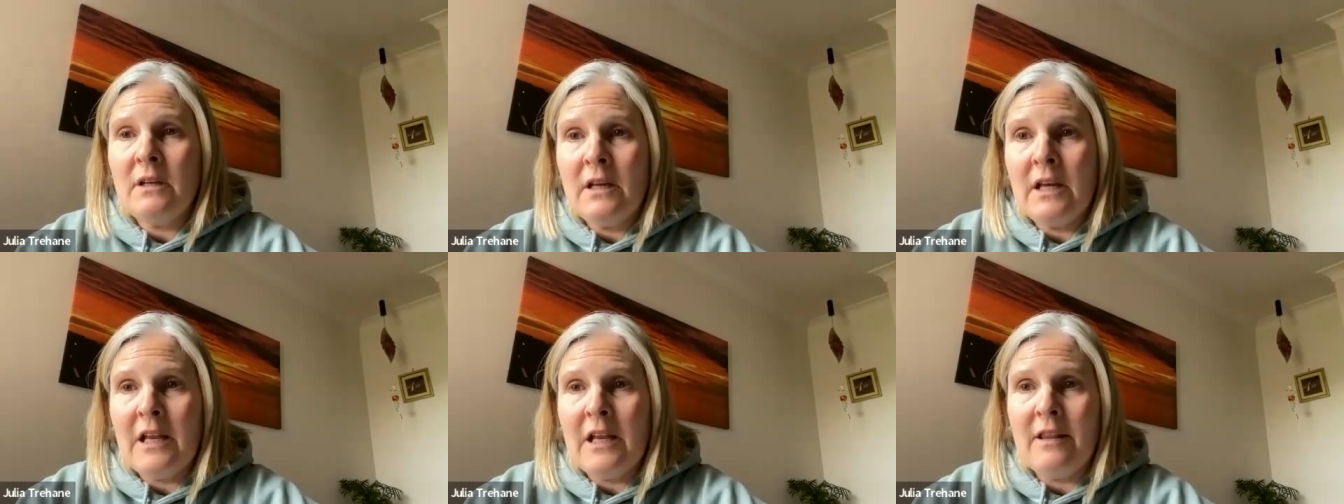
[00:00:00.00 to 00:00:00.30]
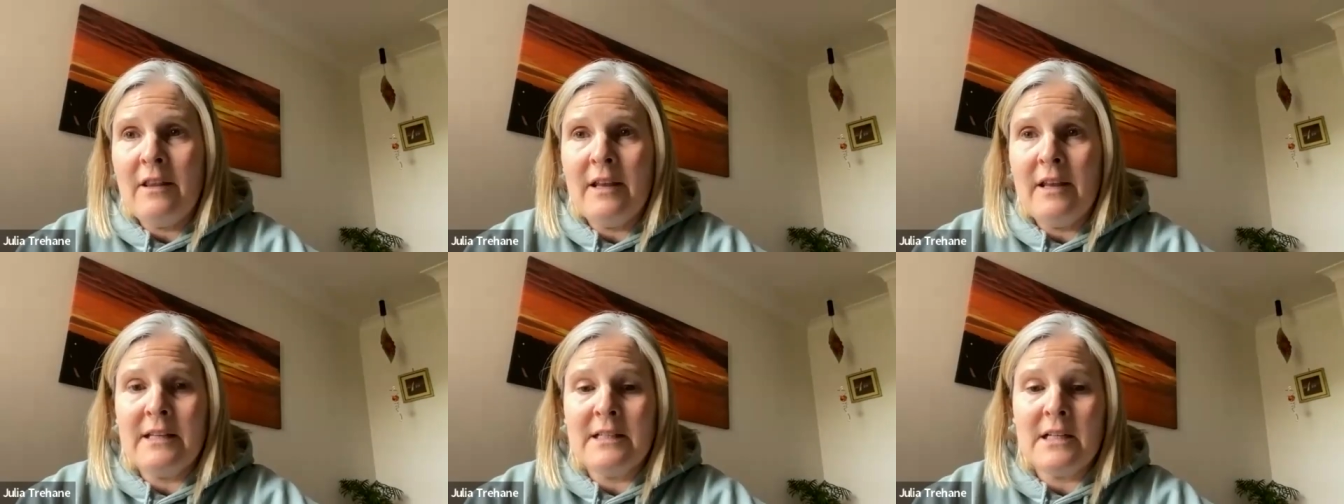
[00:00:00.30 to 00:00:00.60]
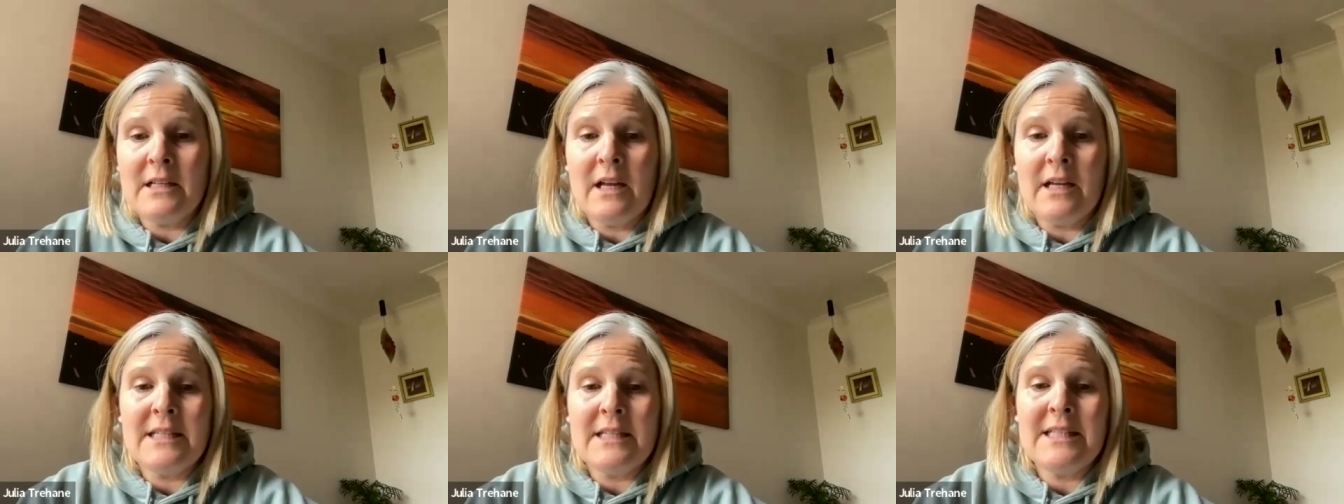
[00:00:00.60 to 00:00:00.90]
in things
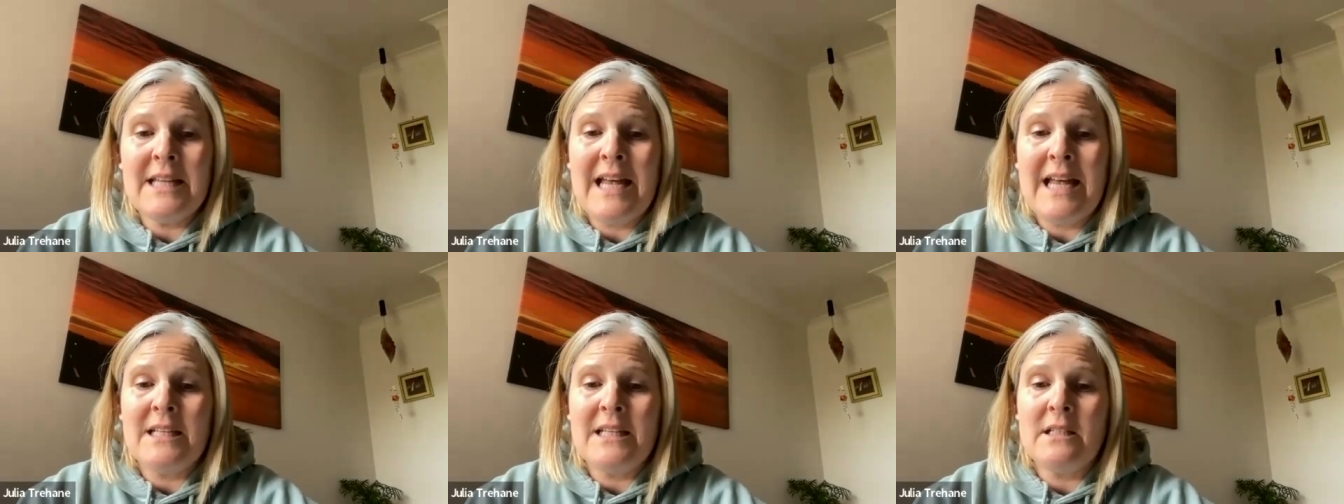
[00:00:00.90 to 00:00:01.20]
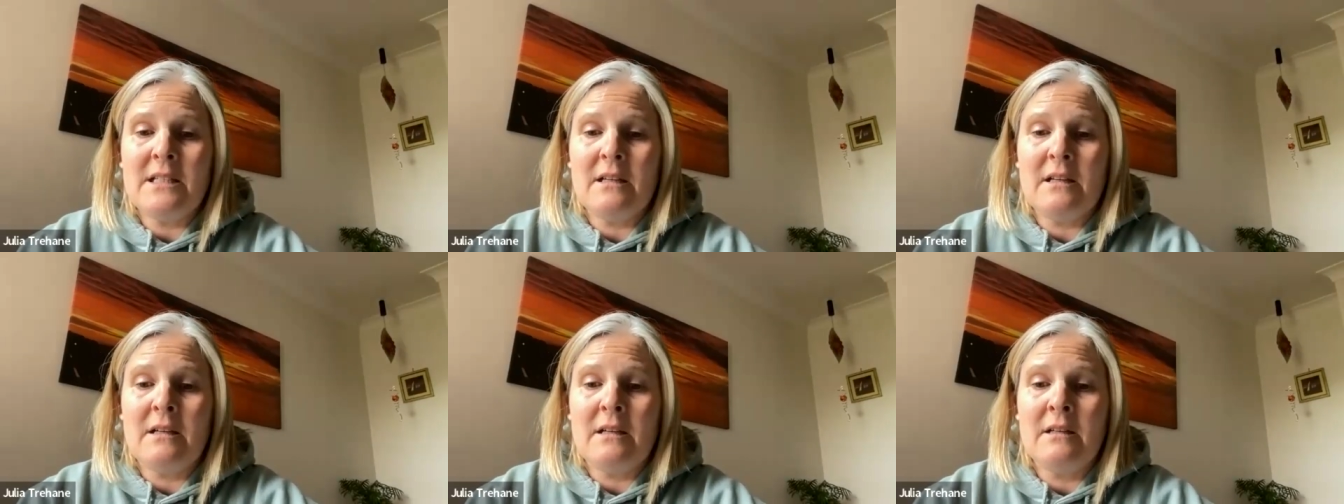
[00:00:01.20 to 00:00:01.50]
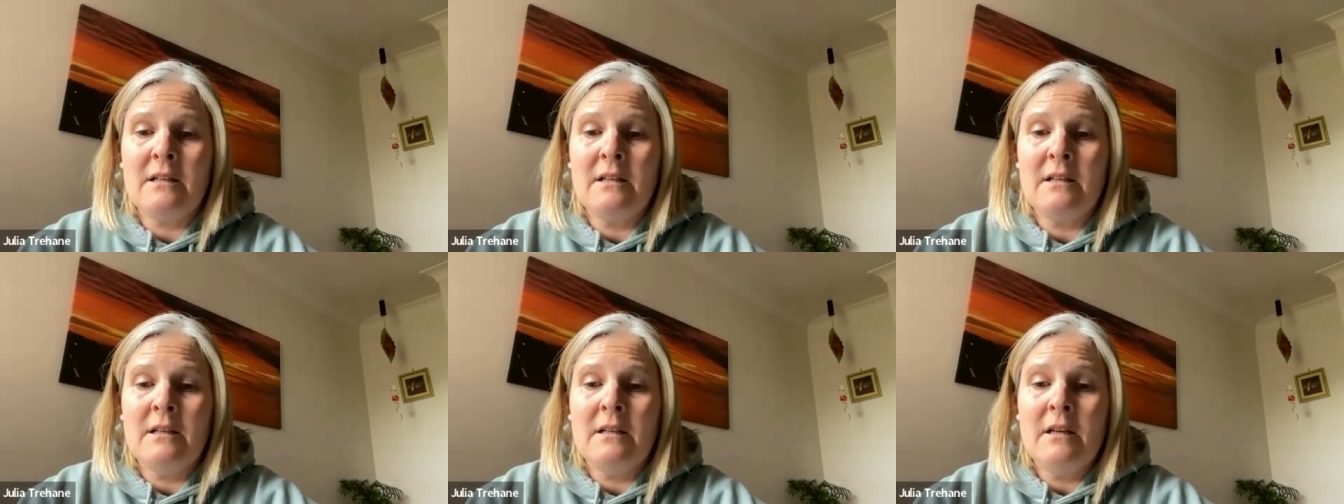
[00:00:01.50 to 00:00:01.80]
like Santa
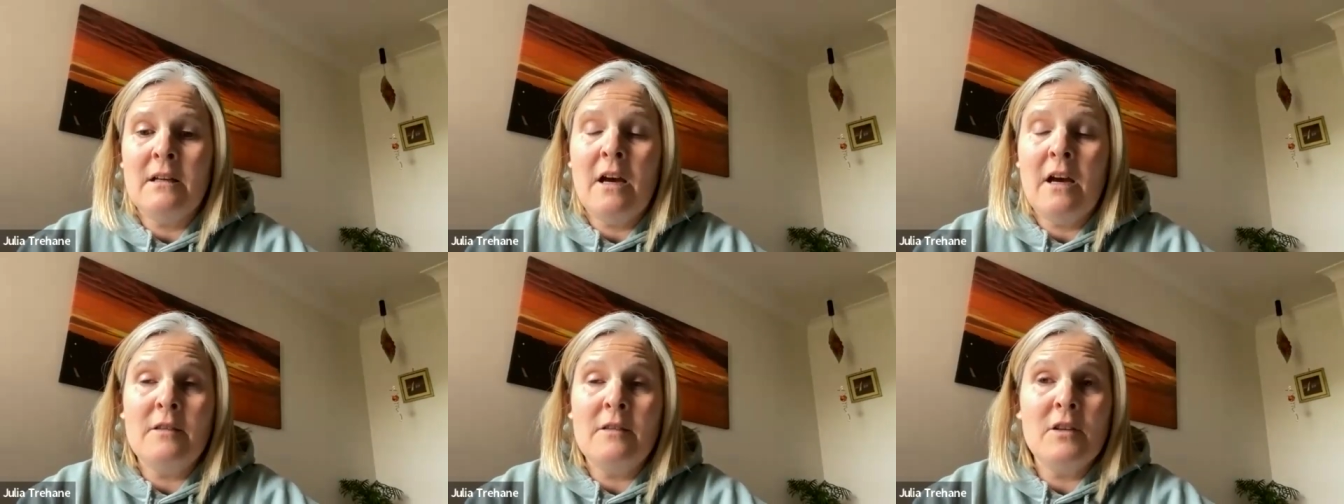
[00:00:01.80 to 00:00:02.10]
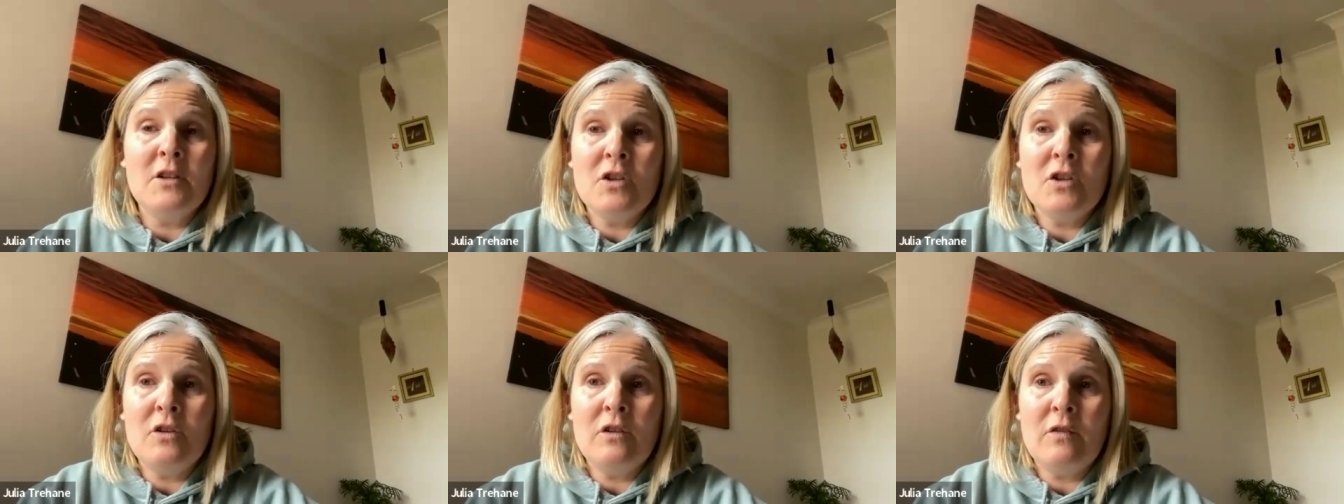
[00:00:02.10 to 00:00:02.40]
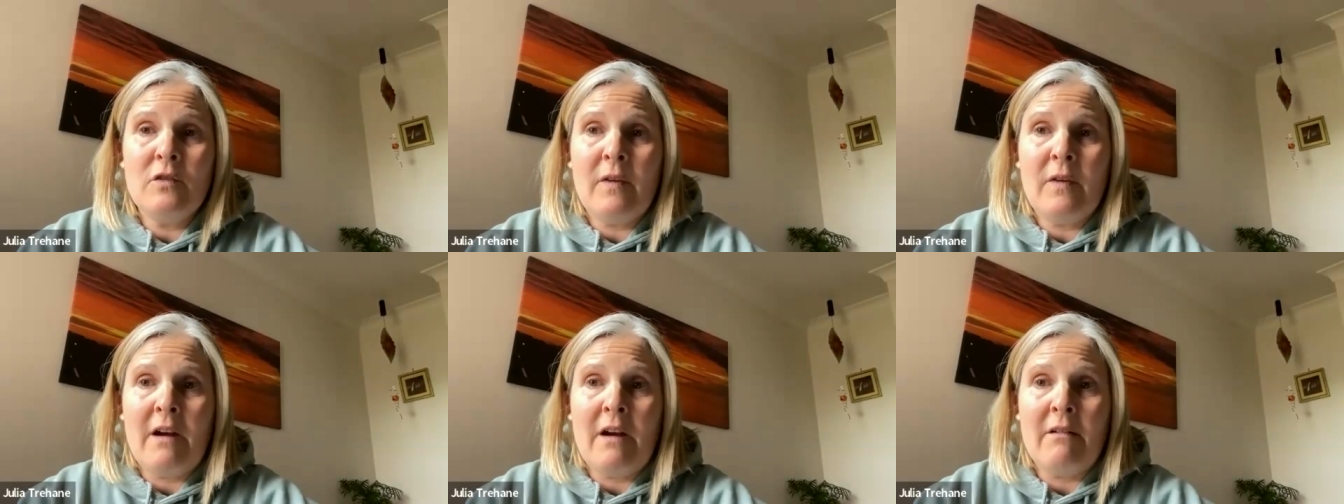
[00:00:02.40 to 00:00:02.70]
and the Tooth
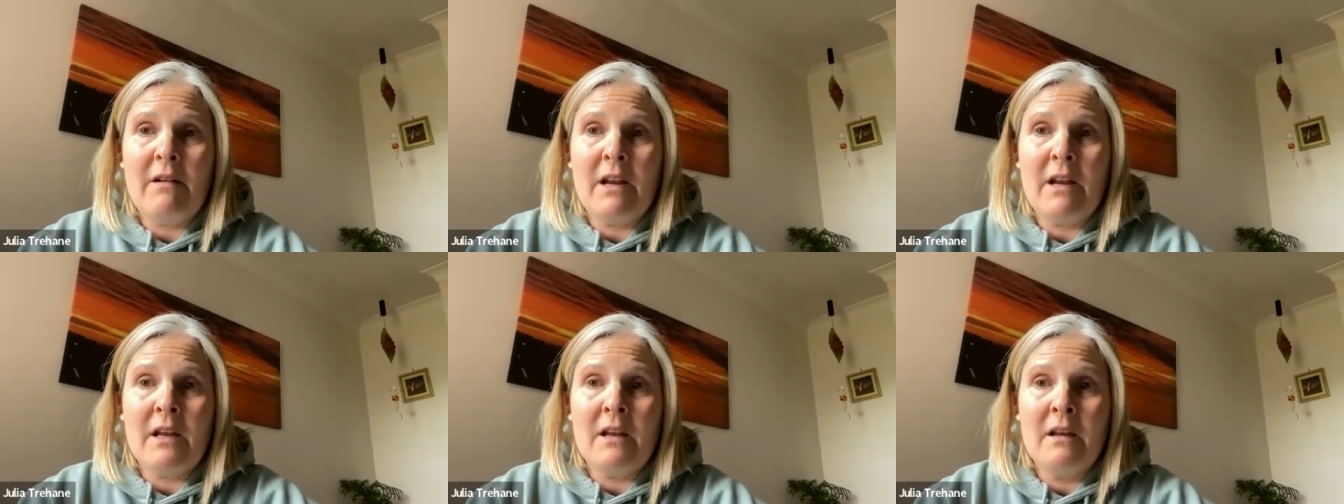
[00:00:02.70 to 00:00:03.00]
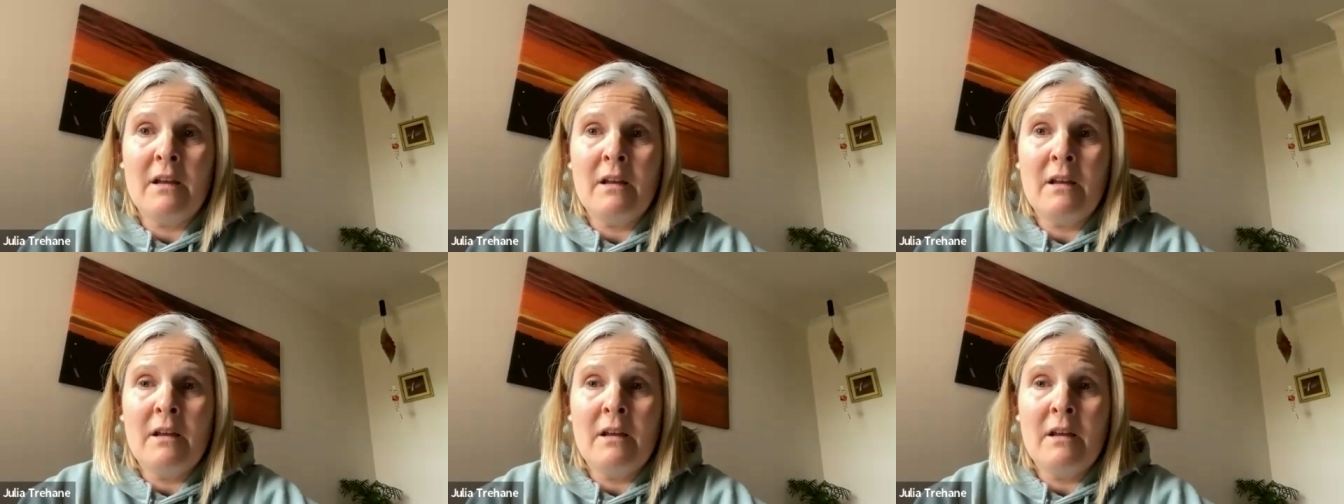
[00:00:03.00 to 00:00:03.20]
Fairy,